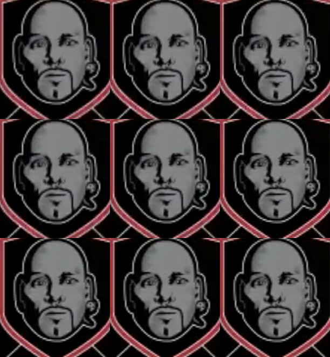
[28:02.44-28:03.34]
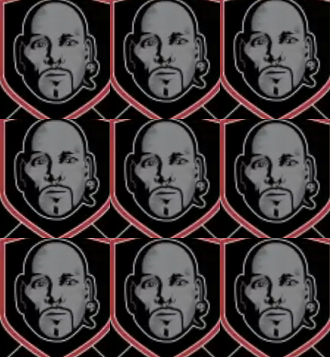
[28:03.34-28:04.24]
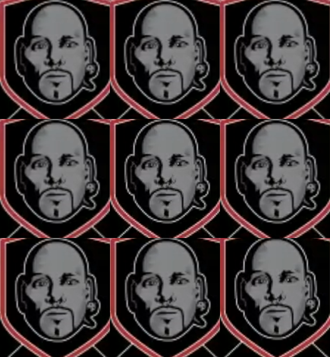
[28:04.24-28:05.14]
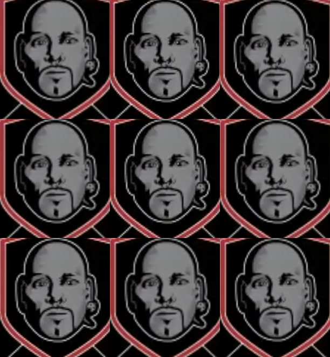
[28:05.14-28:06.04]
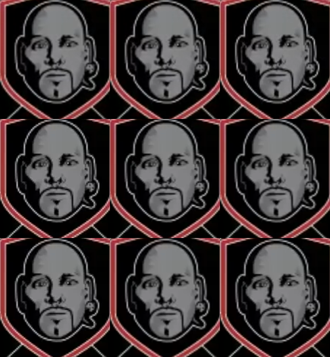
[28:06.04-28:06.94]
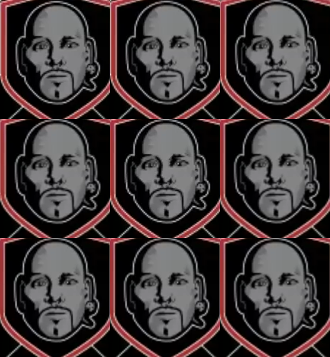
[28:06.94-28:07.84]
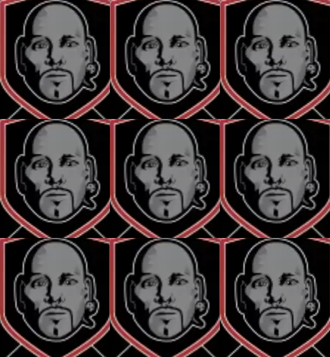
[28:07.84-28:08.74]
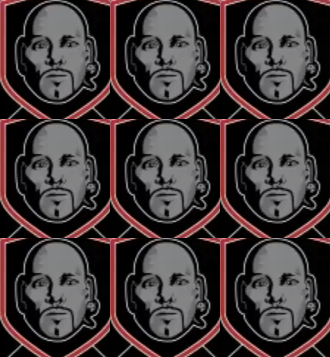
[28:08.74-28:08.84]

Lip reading: (not speaking)